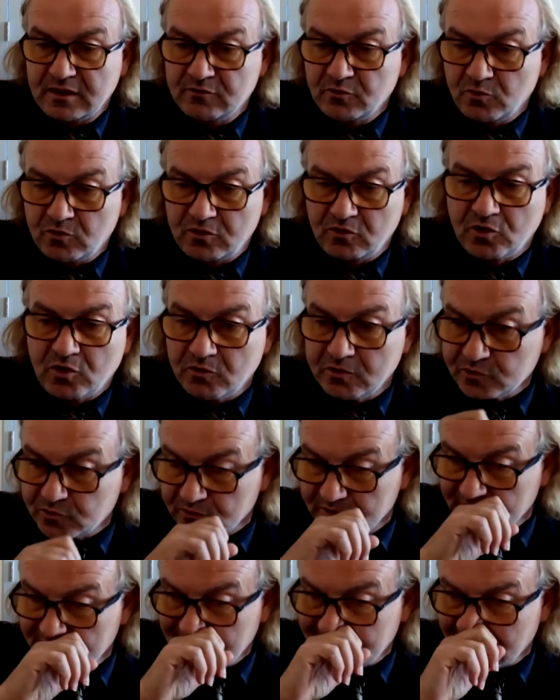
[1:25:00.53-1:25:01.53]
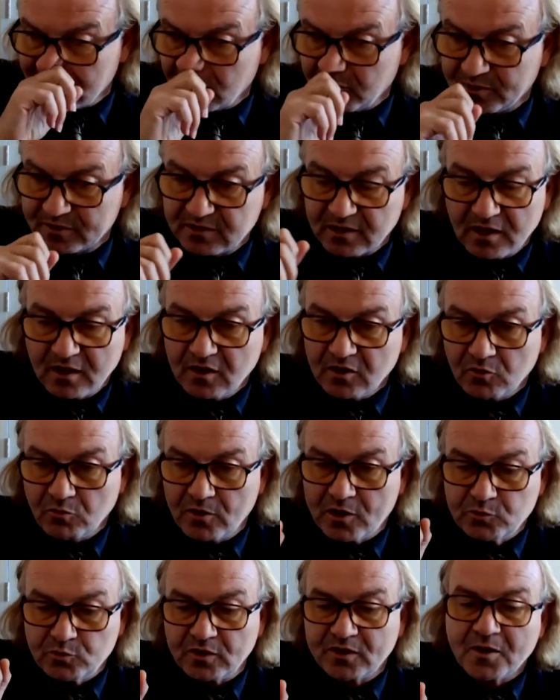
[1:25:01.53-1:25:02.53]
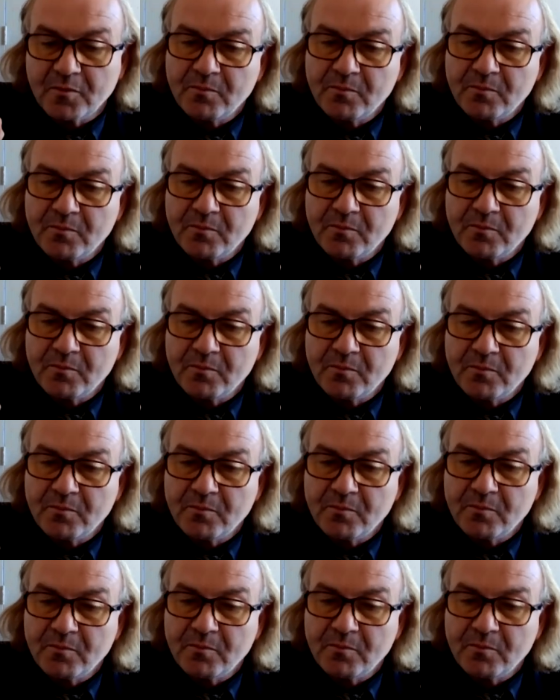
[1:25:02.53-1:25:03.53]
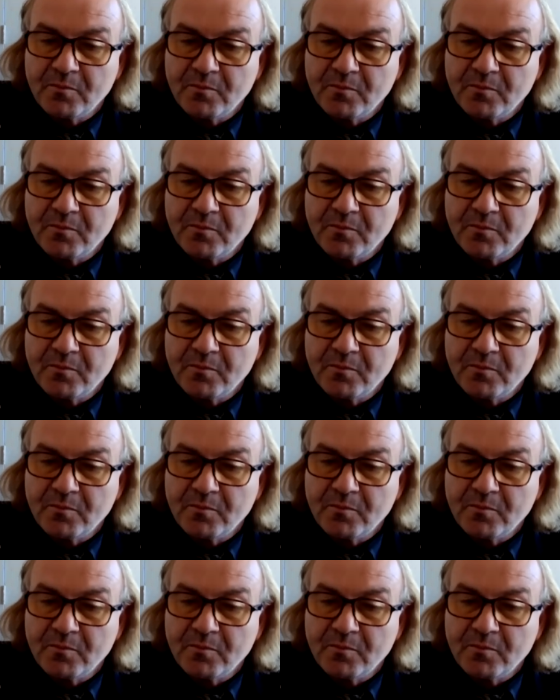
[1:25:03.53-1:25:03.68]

I don't want to go into detail, but when we compare countries that